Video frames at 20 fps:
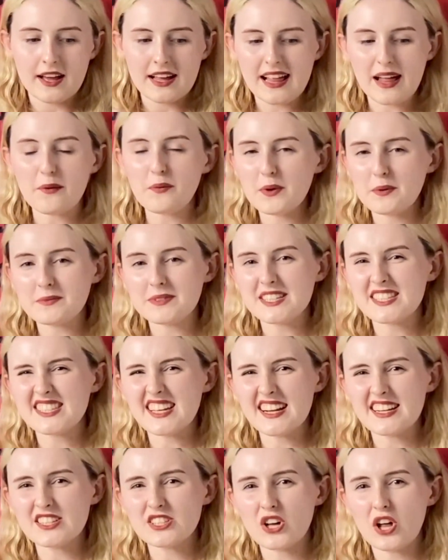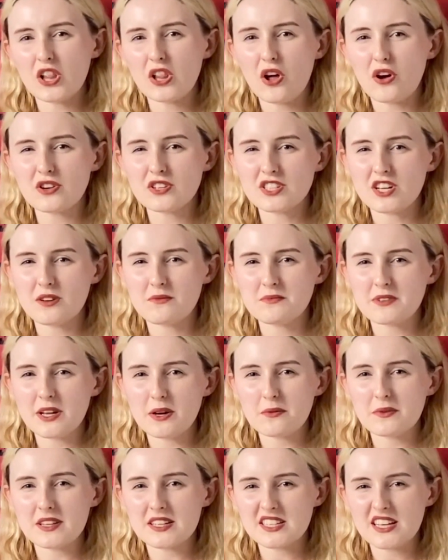Carl Williams has said he's on a long-term
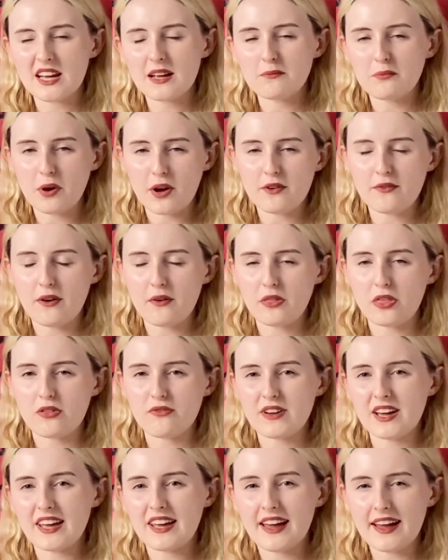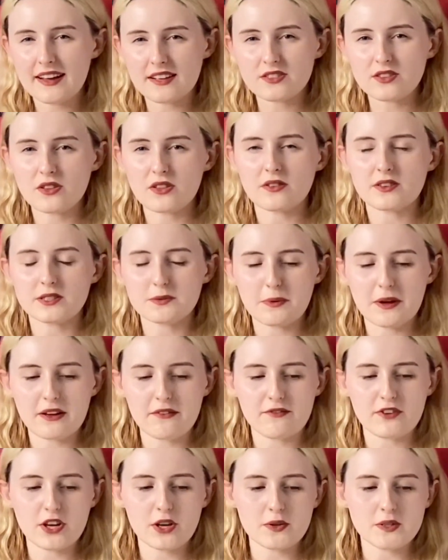deal with the team, probably around 3 years, although it's a bit
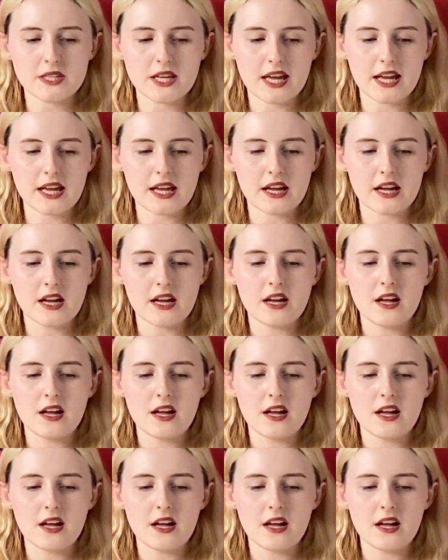confusing.